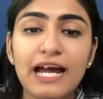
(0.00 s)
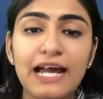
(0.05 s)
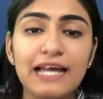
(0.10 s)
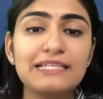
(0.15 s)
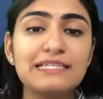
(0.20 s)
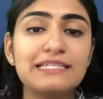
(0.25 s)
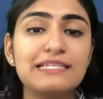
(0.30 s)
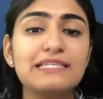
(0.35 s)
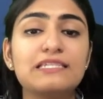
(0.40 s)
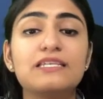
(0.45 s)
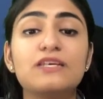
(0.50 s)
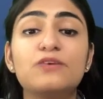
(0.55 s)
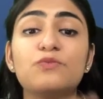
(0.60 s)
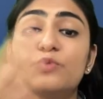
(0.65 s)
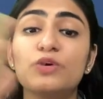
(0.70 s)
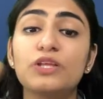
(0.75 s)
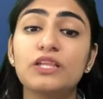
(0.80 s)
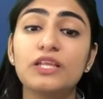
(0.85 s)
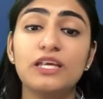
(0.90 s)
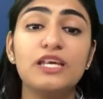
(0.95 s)
ICC
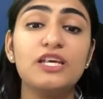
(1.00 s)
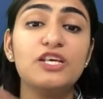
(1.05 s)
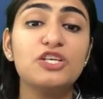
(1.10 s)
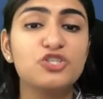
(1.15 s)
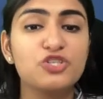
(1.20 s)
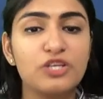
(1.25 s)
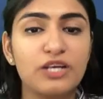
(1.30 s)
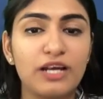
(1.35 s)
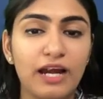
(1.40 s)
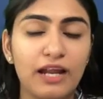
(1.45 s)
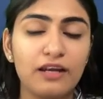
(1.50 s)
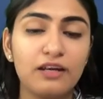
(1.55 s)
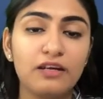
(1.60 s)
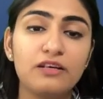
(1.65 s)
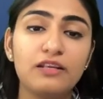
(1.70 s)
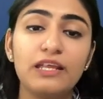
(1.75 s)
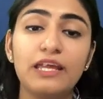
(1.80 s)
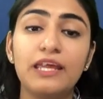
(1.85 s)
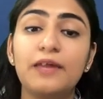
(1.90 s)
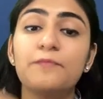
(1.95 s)
with each
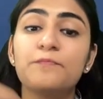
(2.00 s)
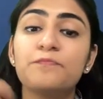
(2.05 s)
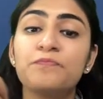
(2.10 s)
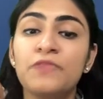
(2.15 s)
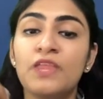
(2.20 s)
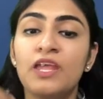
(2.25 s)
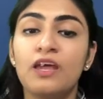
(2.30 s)
country,